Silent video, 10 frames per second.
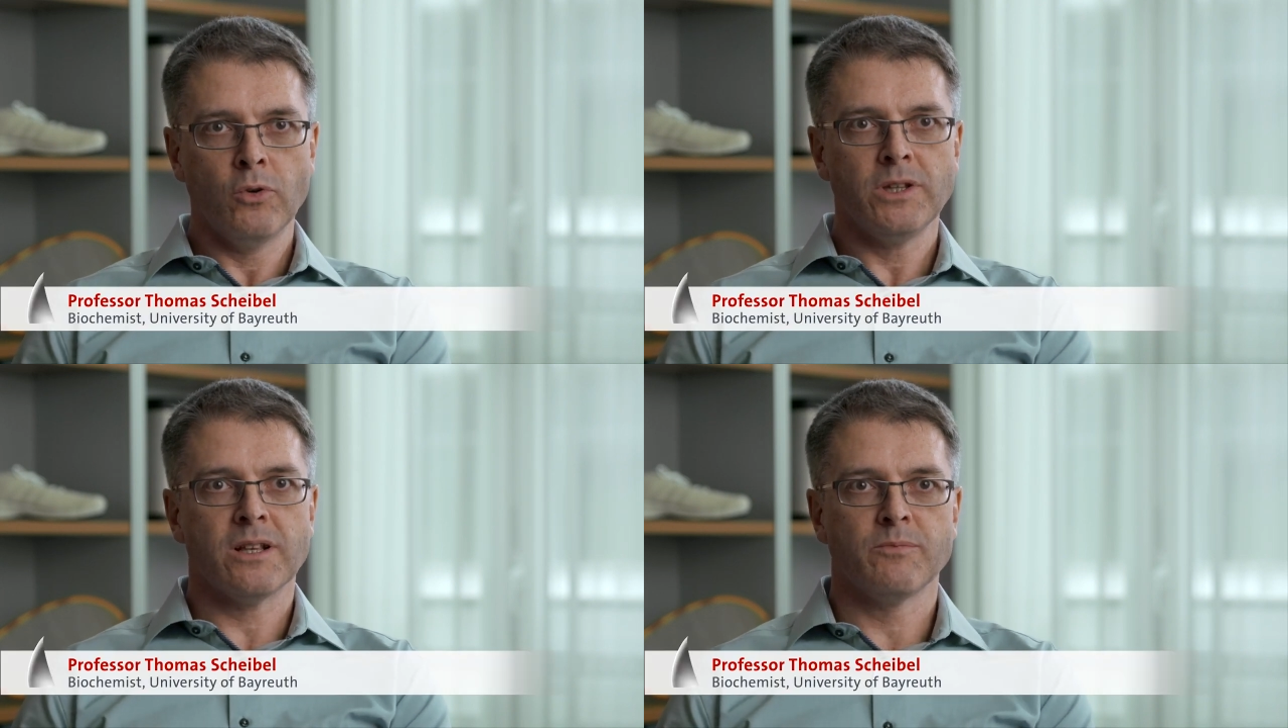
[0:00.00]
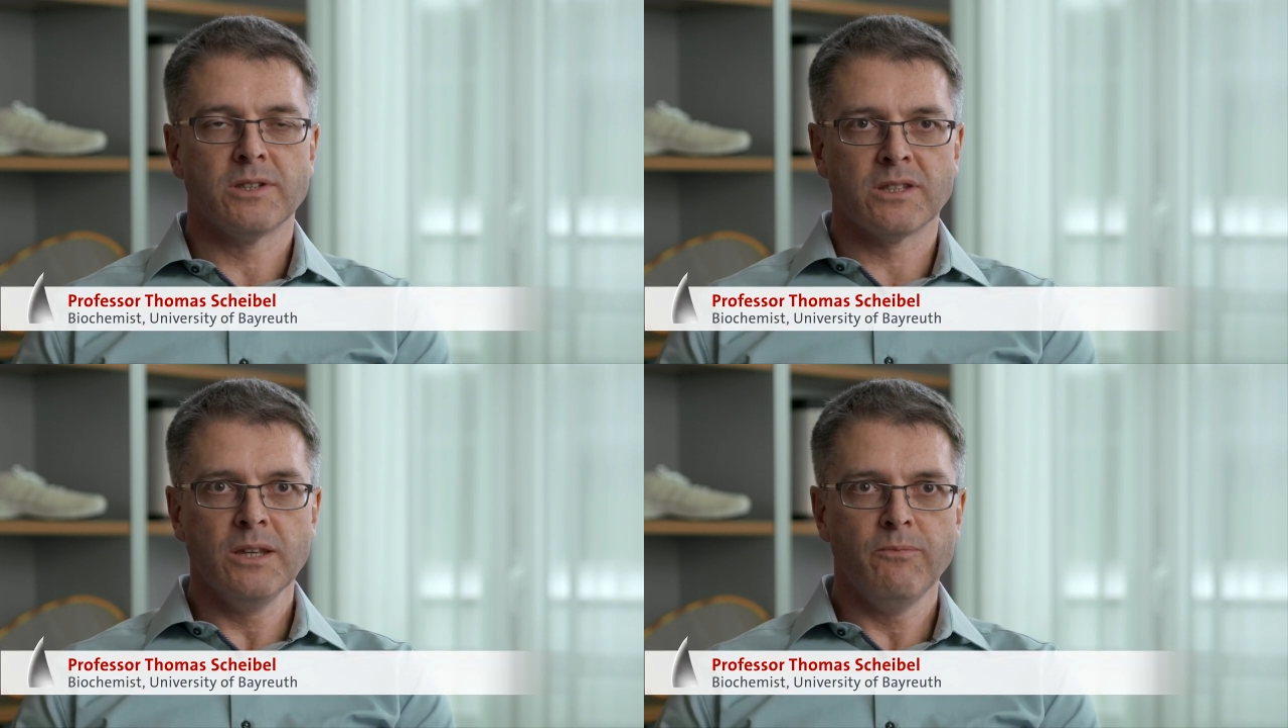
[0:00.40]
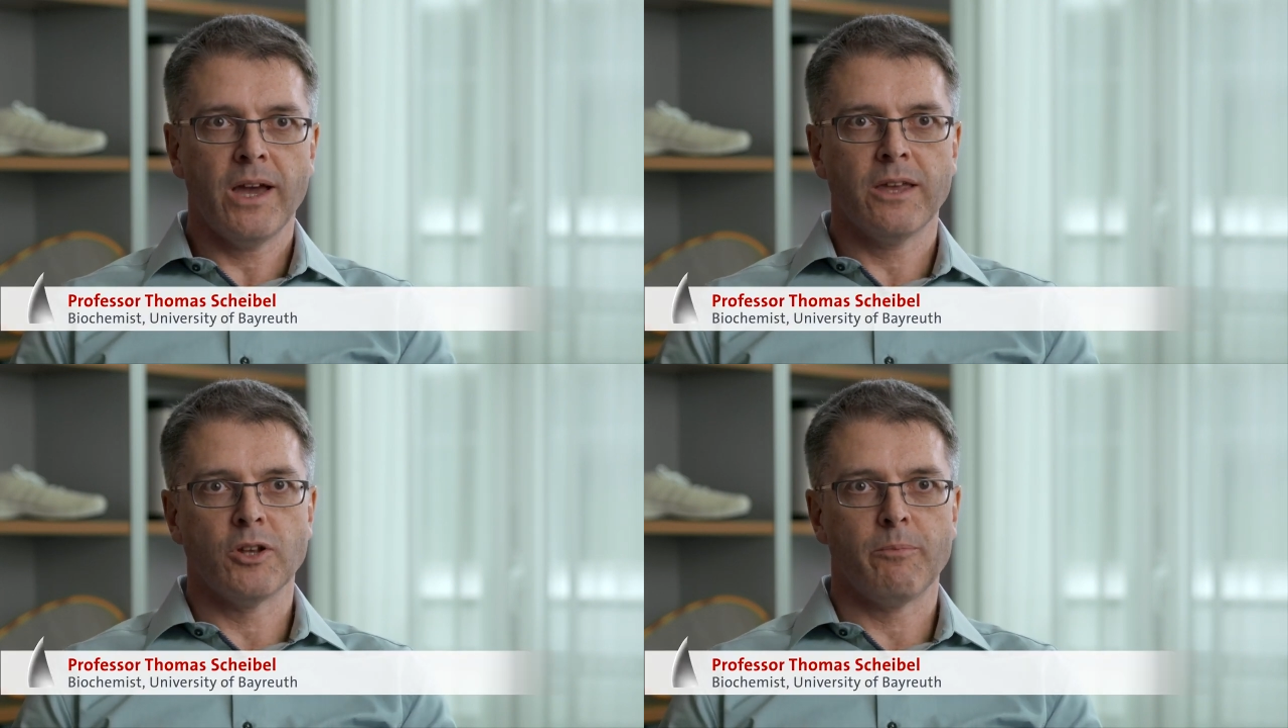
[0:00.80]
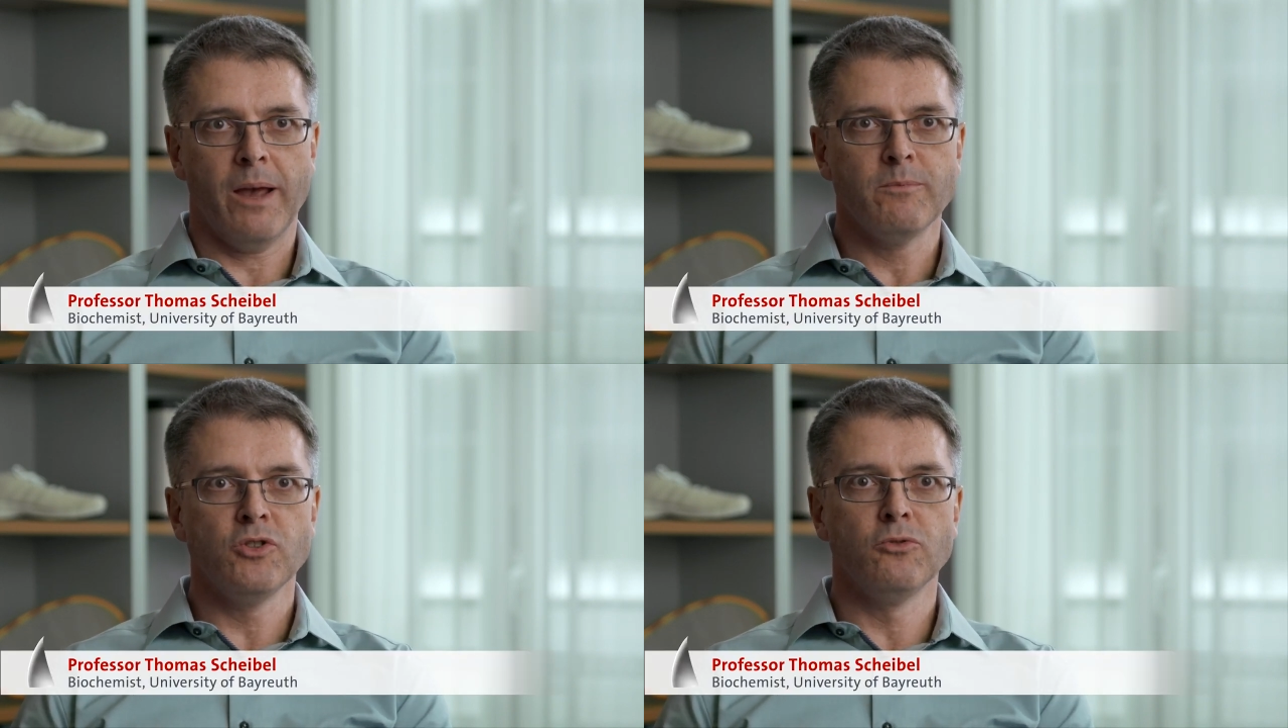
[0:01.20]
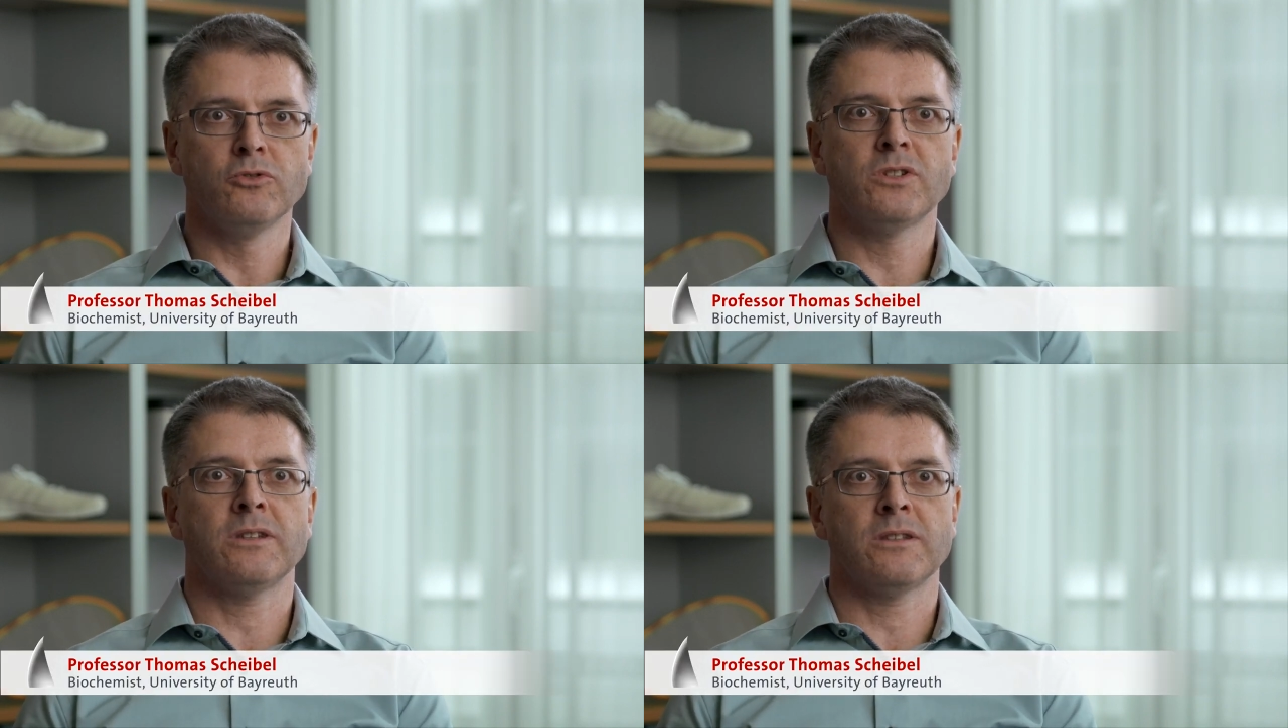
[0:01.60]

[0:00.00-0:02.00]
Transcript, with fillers: without using its engines or brakes,